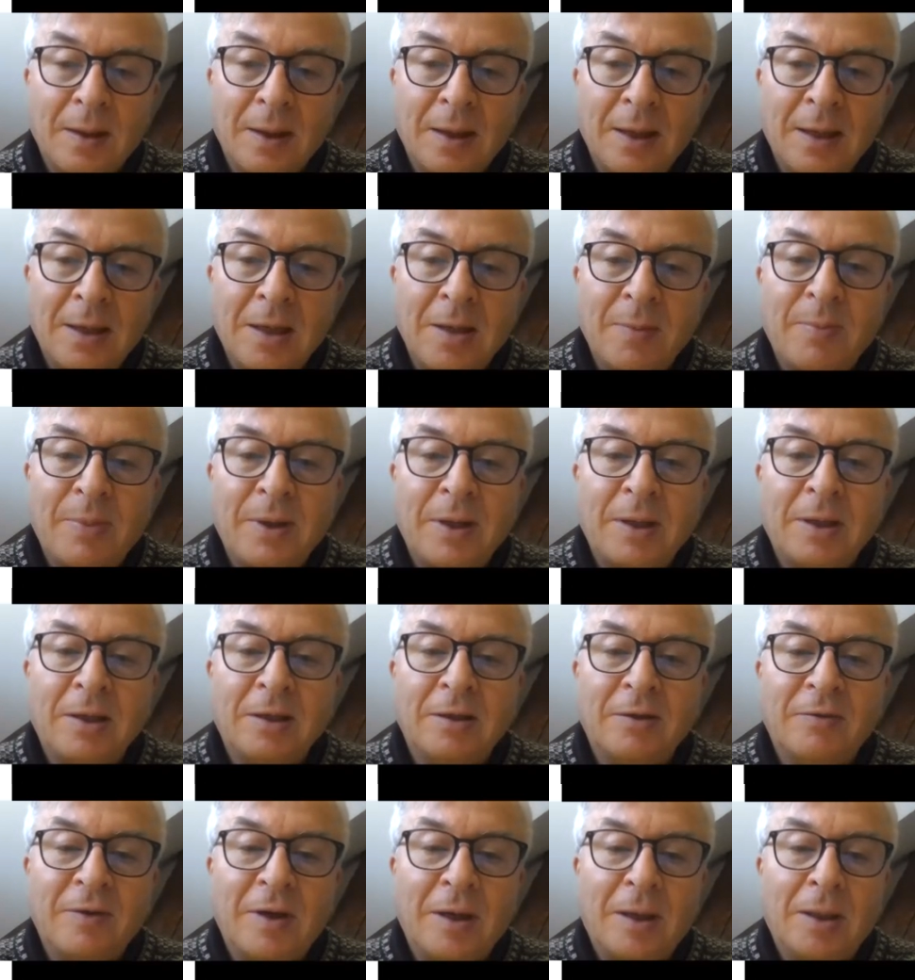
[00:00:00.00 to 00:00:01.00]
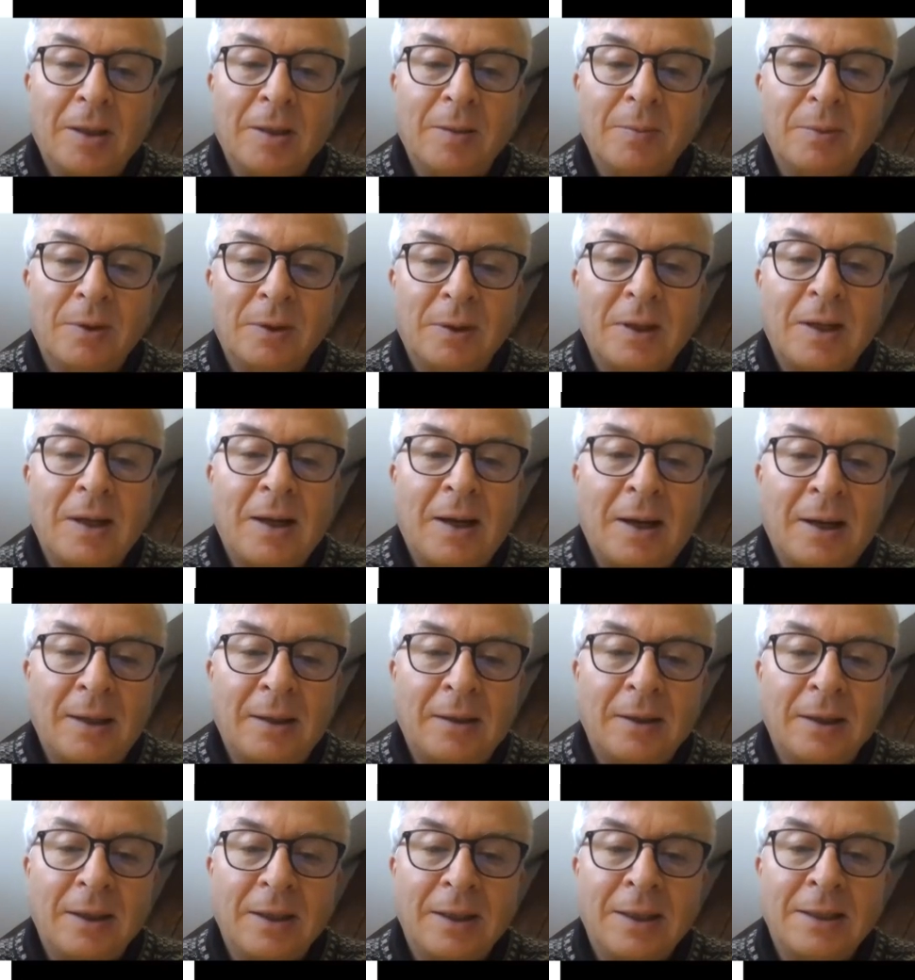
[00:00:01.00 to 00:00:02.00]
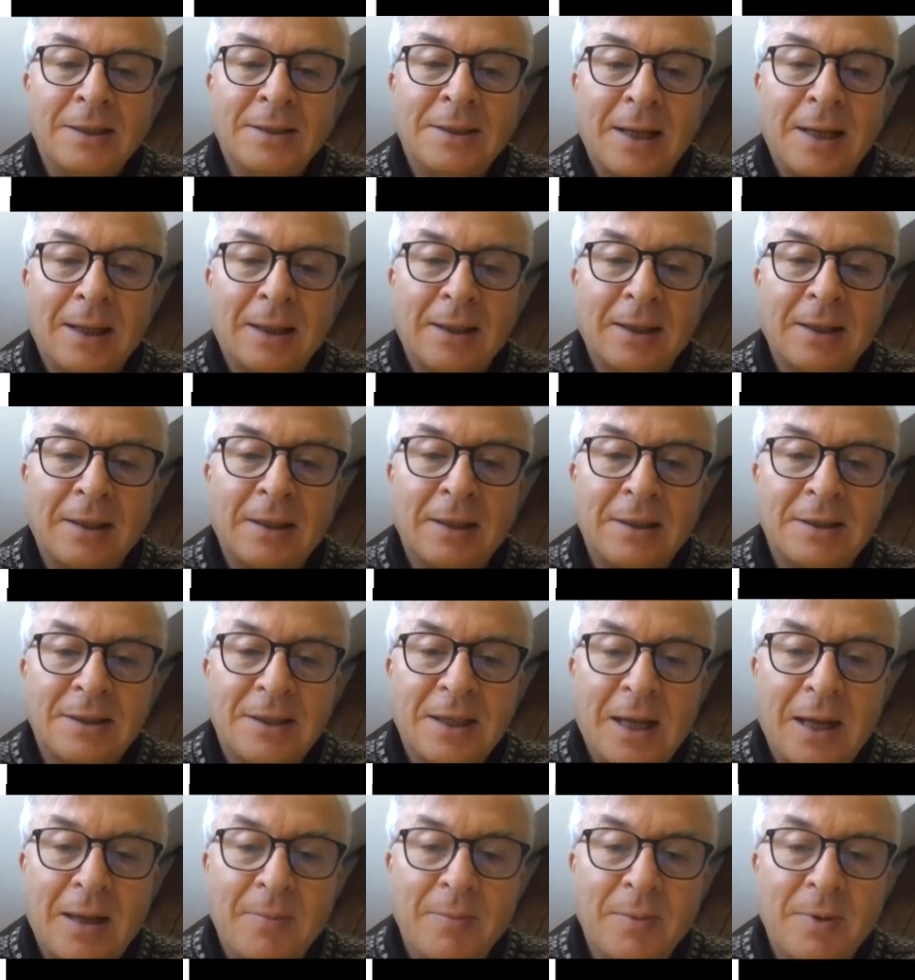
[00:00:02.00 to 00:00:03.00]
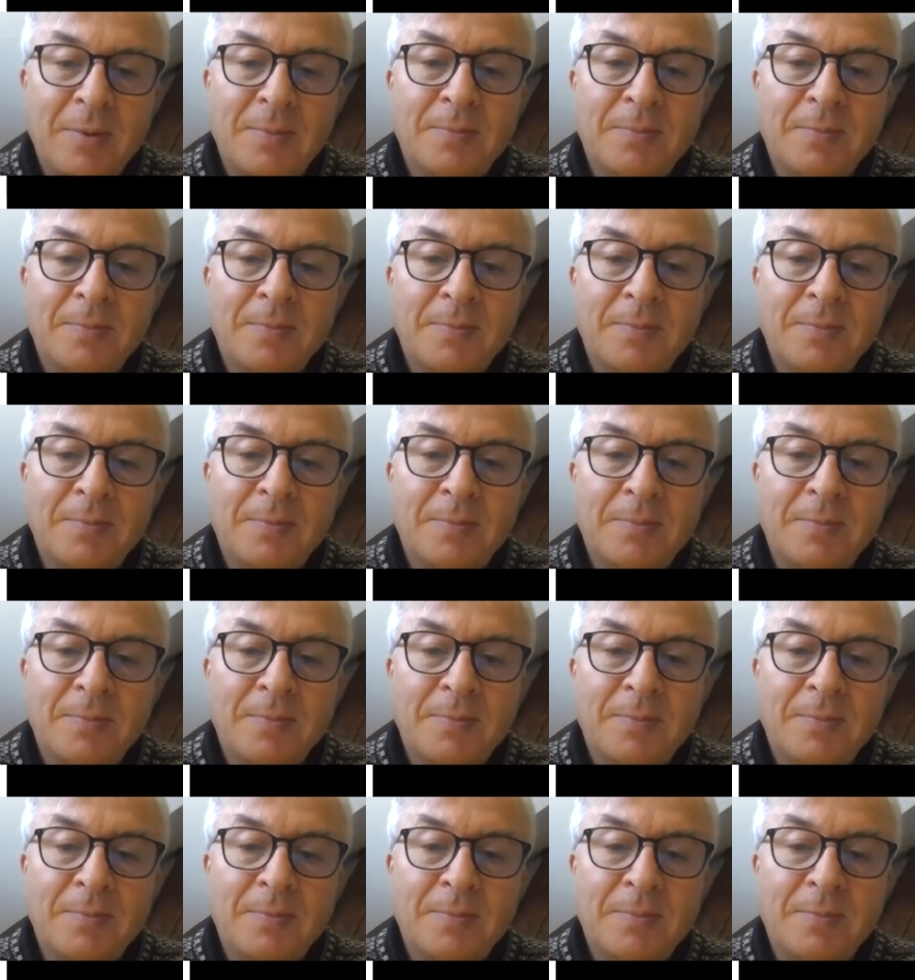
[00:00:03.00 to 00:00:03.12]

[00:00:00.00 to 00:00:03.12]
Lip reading: independent variable, are exactly the same.